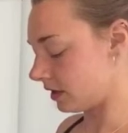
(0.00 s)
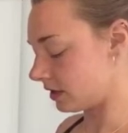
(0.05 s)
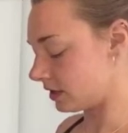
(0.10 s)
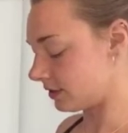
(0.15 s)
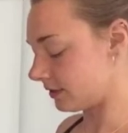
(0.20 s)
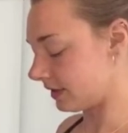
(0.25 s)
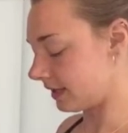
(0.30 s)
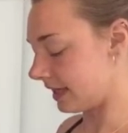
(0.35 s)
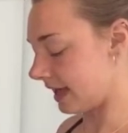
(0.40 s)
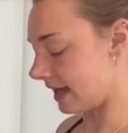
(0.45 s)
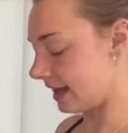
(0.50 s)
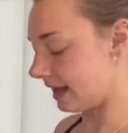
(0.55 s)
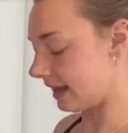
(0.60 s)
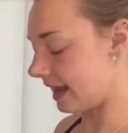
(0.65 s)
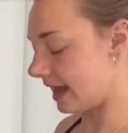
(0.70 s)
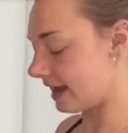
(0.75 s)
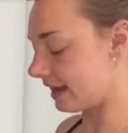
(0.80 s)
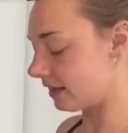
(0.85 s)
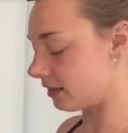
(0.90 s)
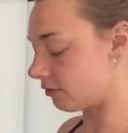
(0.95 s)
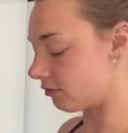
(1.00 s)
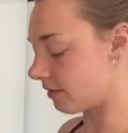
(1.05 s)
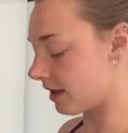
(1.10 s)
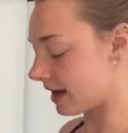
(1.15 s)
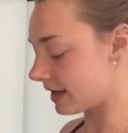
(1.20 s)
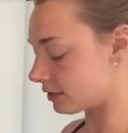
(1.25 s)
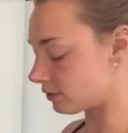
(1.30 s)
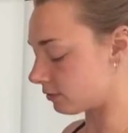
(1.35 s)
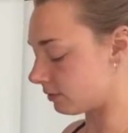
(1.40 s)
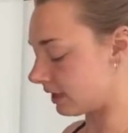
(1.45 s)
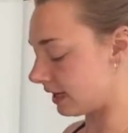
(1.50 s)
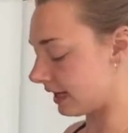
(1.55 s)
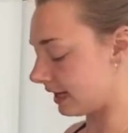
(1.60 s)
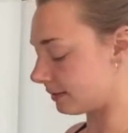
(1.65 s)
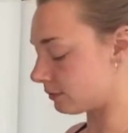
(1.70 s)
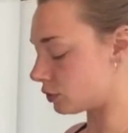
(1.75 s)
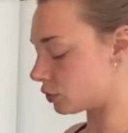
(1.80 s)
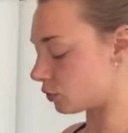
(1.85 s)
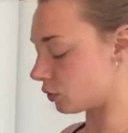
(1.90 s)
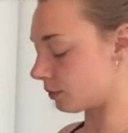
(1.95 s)
So again, letting the rice
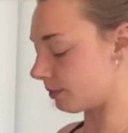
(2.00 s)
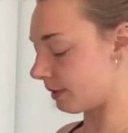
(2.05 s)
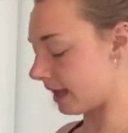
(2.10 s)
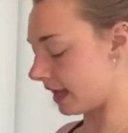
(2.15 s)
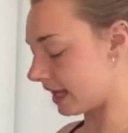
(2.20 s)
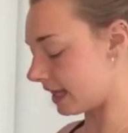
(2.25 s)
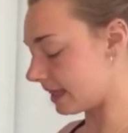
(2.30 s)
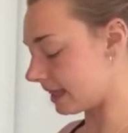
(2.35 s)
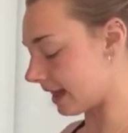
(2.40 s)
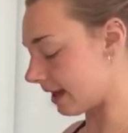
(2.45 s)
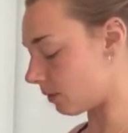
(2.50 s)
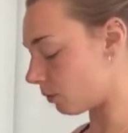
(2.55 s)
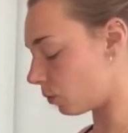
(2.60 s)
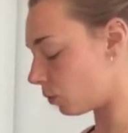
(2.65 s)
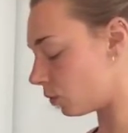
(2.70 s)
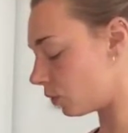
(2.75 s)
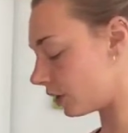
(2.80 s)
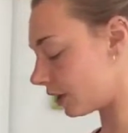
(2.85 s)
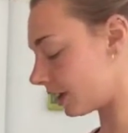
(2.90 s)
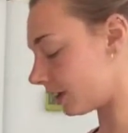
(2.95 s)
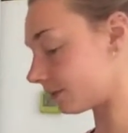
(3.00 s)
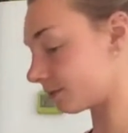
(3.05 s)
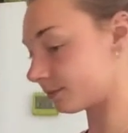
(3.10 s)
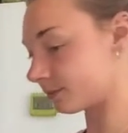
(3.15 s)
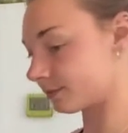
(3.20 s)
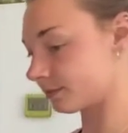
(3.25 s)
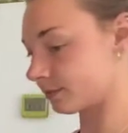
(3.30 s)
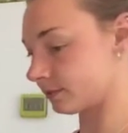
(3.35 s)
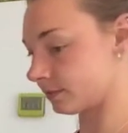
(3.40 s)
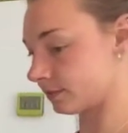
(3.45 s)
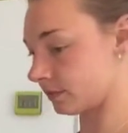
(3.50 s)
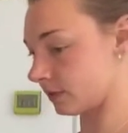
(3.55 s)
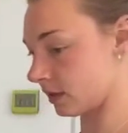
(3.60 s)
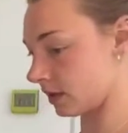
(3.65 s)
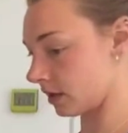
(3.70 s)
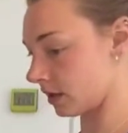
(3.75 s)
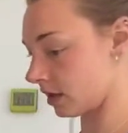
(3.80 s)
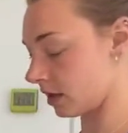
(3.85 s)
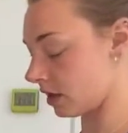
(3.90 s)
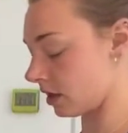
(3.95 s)
really absorb in that water.
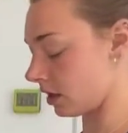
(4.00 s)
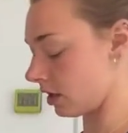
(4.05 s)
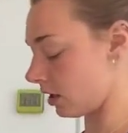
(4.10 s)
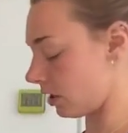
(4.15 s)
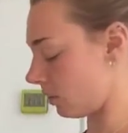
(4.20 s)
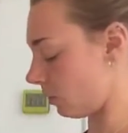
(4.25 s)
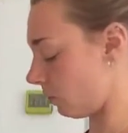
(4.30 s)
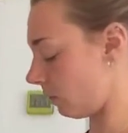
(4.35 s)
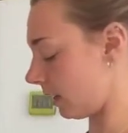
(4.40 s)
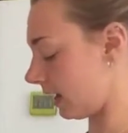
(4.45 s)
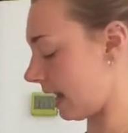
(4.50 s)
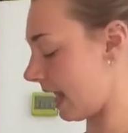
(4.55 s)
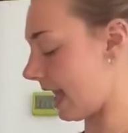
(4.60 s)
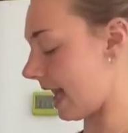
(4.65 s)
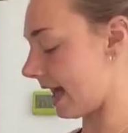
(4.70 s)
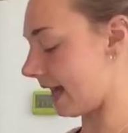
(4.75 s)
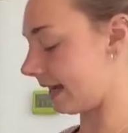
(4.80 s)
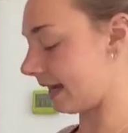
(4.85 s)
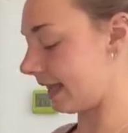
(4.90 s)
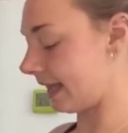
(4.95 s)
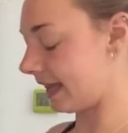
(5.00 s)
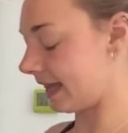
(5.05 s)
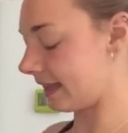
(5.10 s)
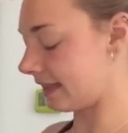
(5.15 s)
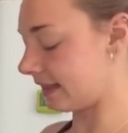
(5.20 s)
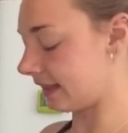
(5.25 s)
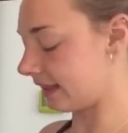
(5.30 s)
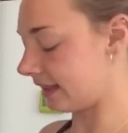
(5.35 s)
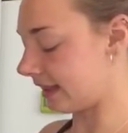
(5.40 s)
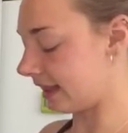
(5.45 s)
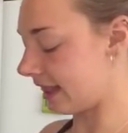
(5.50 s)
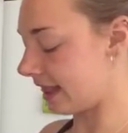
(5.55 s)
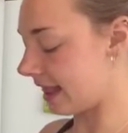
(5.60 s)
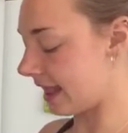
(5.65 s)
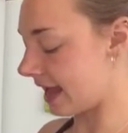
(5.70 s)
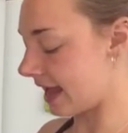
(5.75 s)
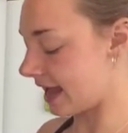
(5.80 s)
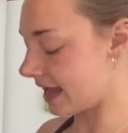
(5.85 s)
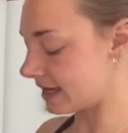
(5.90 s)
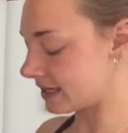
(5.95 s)
We're going to add in the
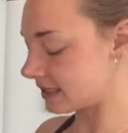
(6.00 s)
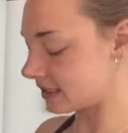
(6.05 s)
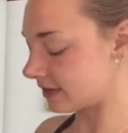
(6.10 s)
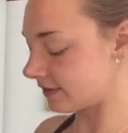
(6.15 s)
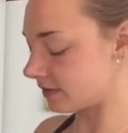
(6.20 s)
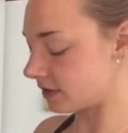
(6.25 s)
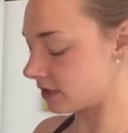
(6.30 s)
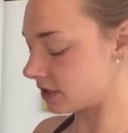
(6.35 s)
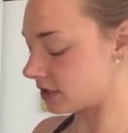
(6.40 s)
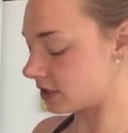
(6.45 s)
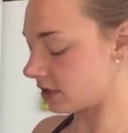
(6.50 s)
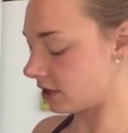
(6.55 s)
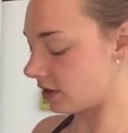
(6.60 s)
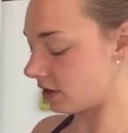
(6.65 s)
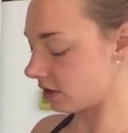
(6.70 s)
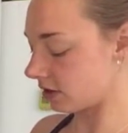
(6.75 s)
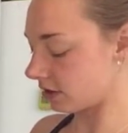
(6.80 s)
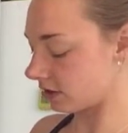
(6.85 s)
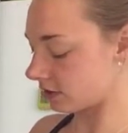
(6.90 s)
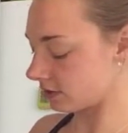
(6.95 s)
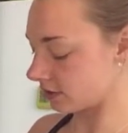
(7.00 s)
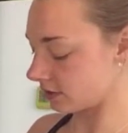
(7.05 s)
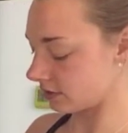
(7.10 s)
last of the stock.